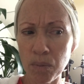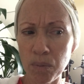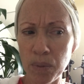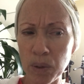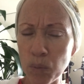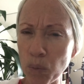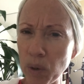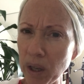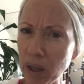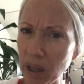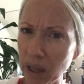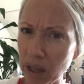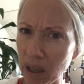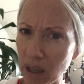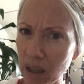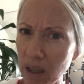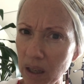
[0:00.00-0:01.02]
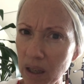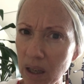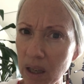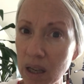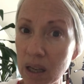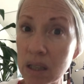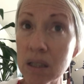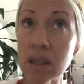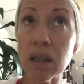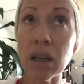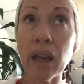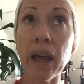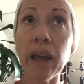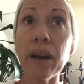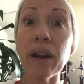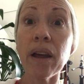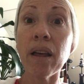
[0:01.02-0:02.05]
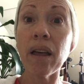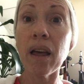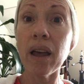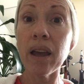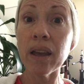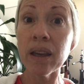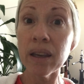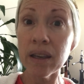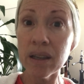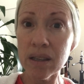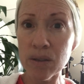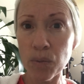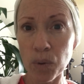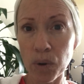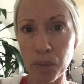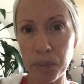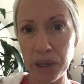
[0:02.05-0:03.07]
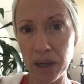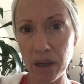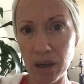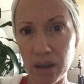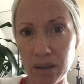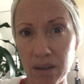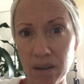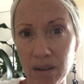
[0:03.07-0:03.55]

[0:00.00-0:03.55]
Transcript: been willing to let His will be done.